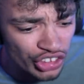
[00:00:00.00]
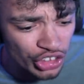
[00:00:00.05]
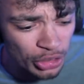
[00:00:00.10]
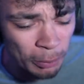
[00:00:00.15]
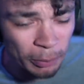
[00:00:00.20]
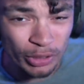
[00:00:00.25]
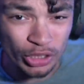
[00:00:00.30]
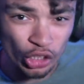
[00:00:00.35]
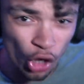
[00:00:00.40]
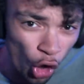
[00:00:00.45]

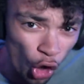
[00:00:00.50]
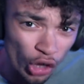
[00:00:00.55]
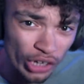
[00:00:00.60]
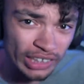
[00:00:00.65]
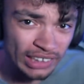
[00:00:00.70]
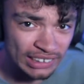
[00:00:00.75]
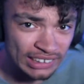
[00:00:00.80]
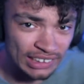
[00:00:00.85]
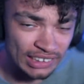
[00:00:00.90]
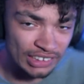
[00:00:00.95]
some
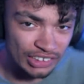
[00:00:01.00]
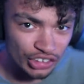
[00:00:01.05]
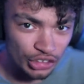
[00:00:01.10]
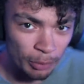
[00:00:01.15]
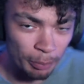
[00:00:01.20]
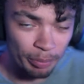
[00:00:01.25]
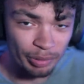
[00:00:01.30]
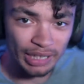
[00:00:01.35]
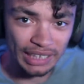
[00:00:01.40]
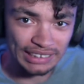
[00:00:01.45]
corners in
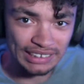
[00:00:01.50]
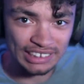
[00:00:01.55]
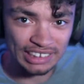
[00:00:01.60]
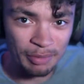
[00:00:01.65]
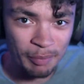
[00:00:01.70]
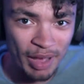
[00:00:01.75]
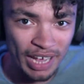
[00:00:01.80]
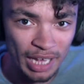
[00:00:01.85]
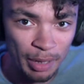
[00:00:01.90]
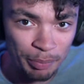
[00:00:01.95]
some places, in
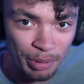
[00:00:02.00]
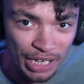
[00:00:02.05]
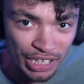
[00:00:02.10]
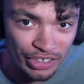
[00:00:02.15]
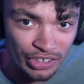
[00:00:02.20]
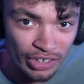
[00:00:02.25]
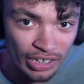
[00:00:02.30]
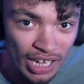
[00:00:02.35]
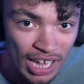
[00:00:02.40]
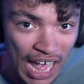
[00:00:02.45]
my
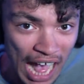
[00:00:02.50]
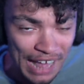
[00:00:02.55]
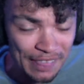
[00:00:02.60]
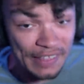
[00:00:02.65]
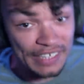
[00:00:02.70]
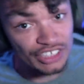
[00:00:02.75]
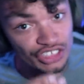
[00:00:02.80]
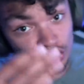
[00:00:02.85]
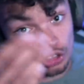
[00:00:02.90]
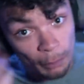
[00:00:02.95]
opinion. I
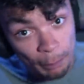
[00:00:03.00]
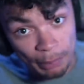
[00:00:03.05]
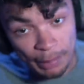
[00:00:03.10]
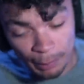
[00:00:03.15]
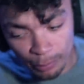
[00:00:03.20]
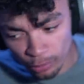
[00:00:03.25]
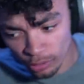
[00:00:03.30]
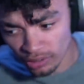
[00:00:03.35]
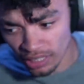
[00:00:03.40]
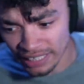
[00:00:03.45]
think some
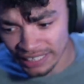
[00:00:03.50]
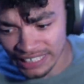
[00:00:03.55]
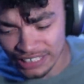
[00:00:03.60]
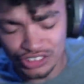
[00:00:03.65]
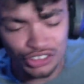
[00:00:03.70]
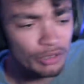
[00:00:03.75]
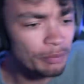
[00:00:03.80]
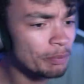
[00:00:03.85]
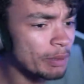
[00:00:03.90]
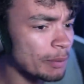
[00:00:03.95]
people like it,
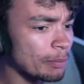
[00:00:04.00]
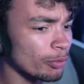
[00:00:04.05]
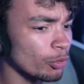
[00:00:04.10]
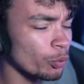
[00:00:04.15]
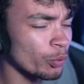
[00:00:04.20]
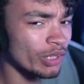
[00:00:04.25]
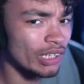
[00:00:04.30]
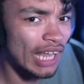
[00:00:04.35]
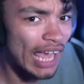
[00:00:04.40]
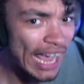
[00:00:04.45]
some people
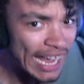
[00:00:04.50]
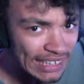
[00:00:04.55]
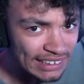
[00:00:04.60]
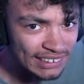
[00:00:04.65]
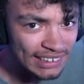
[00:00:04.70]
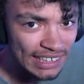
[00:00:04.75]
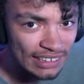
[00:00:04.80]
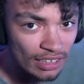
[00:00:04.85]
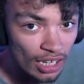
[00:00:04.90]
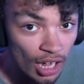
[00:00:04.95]
will
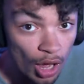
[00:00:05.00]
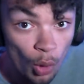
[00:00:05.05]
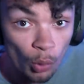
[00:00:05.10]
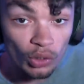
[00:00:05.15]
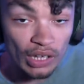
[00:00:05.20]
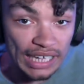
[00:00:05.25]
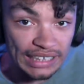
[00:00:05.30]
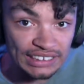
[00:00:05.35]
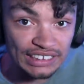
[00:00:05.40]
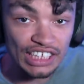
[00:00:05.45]
hate it.
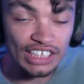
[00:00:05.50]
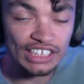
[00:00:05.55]
Let's